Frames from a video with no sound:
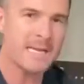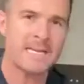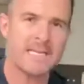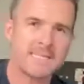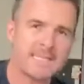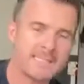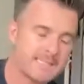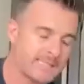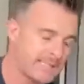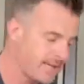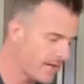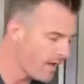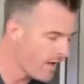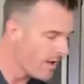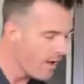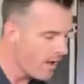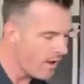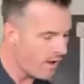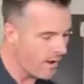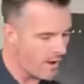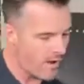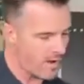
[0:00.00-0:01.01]
Listen,
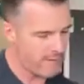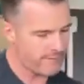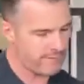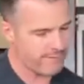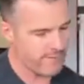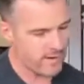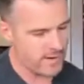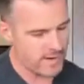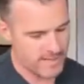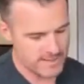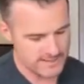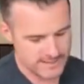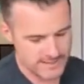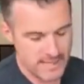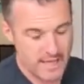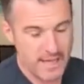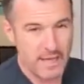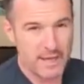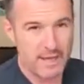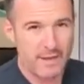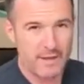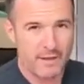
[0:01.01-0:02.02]
I advise
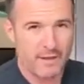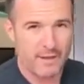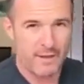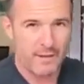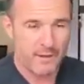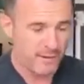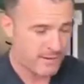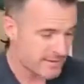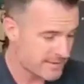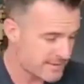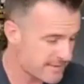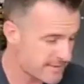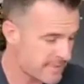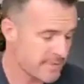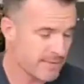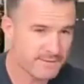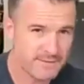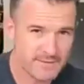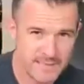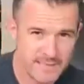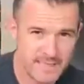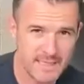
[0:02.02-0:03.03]

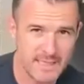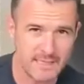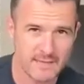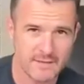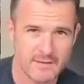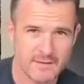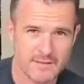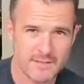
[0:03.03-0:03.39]
set of 10.